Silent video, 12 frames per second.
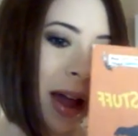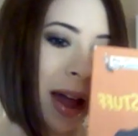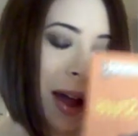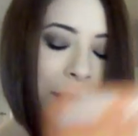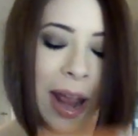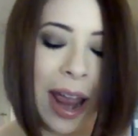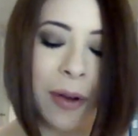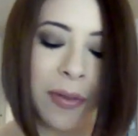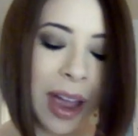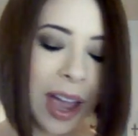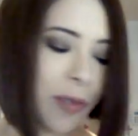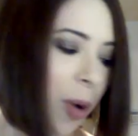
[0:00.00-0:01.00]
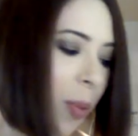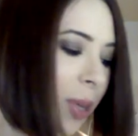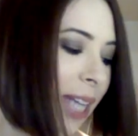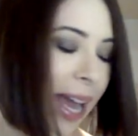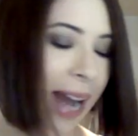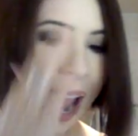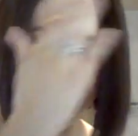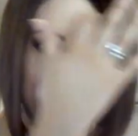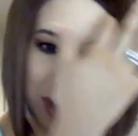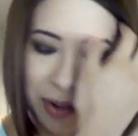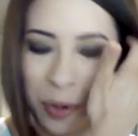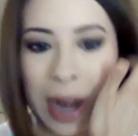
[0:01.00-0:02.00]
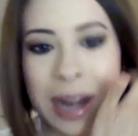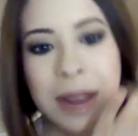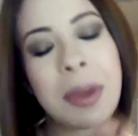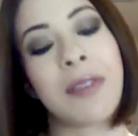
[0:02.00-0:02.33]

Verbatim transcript: I've, I have always had a habit of writing